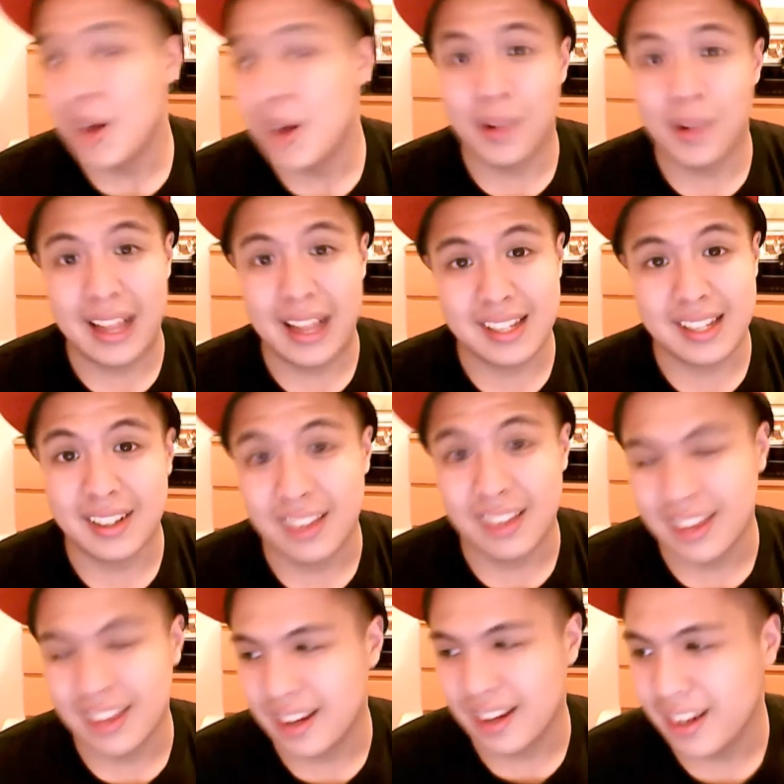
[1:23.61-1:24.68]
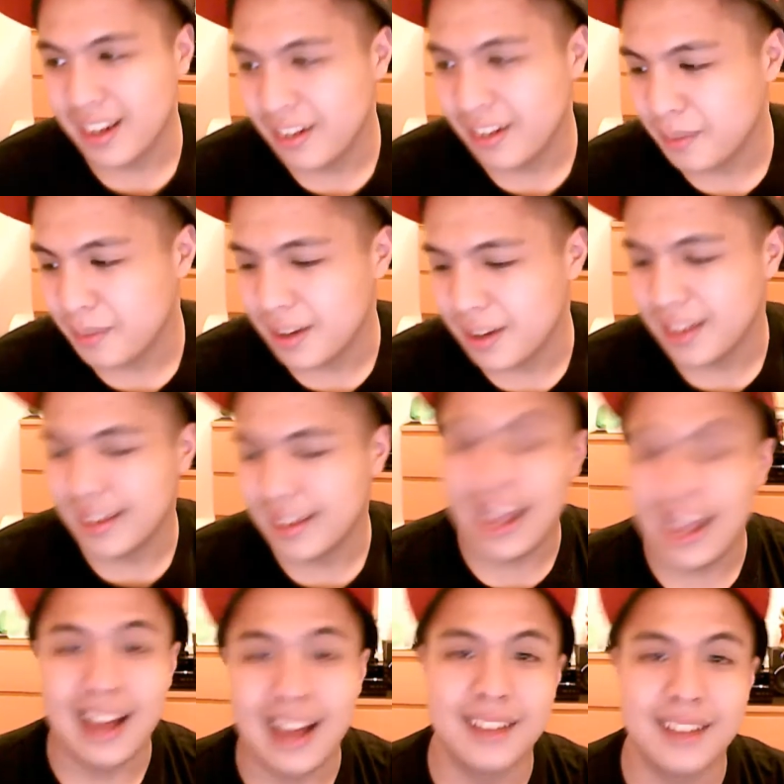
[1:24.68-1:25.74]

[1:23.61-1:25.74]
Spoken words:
Well, that's a good thing to hear, but yeah.